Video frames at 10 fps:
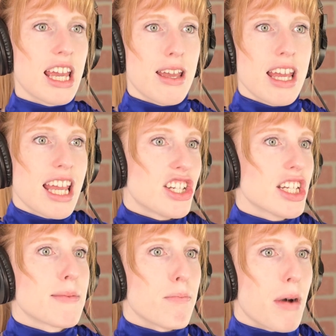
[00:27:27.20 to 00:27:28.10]
it
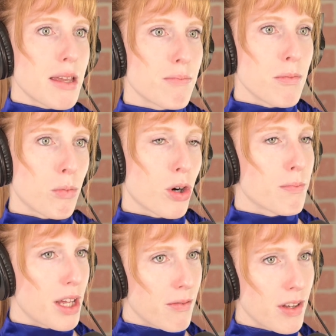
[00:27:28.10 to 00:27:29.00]
just might be more
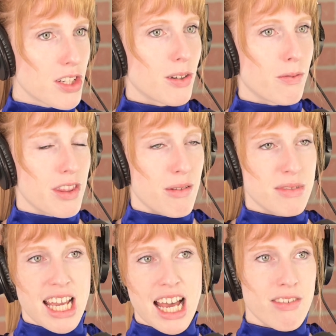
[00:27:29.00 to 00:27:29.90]
beneficial for them to
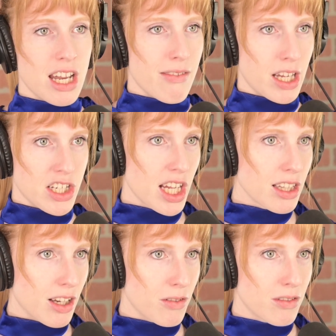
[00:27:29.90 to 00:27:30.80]
have an FHA
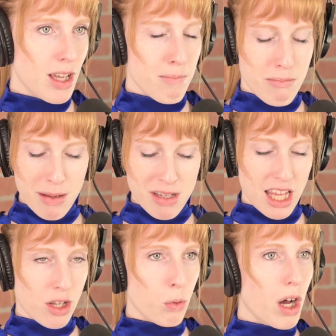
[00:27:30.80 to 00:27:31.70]
loan. Maybe they
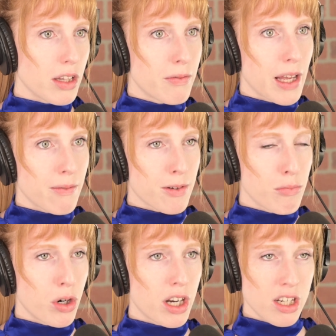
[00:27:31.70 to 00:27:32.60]
qualify for
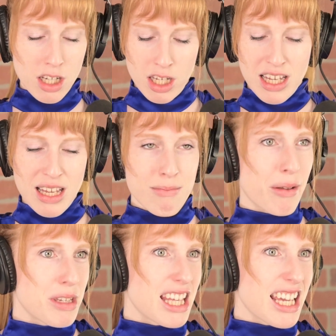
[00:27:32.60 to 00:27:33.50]
more. Maybe
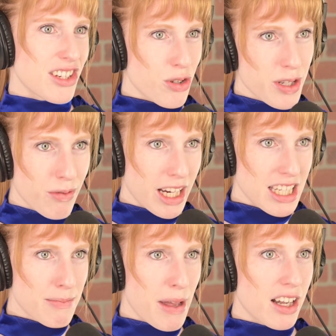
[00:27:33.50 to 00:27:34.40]
the interest rate's
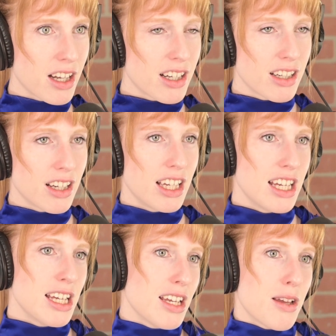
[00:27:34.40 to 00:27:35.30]
better.
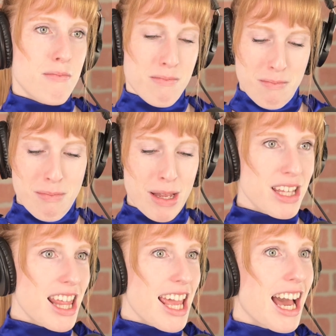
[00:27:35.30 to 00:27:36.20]
Maybe
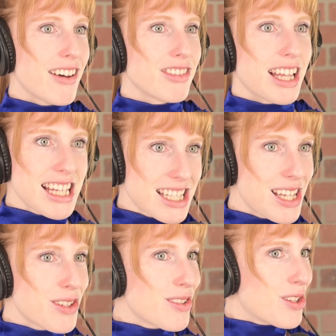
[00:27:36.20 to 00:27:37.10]
they have less
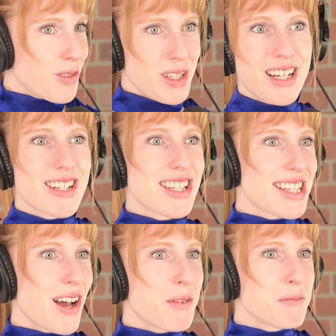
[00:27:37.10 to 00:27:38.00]
than 2 years of
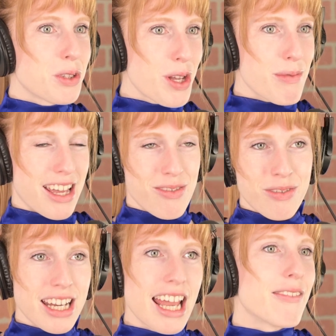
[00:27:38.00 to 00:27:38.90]
self-employment.
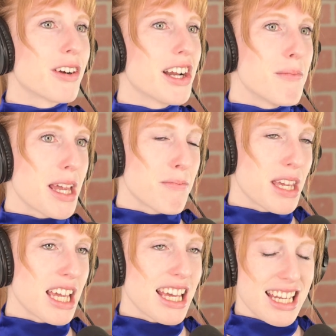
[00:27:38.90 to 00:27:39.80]
Whatever it may be,
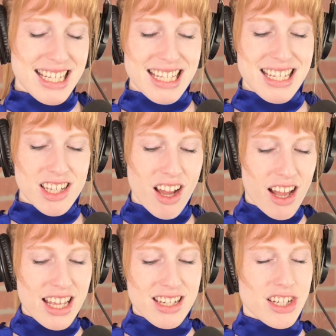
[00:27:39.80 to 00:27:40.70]
it is
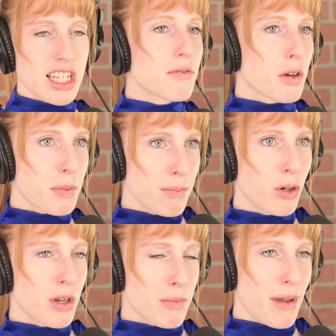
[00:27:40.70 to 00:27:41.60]
not just for people
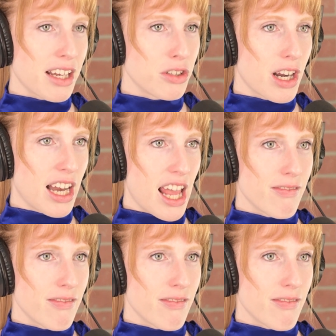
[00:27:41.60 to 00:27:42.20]
with bad credit.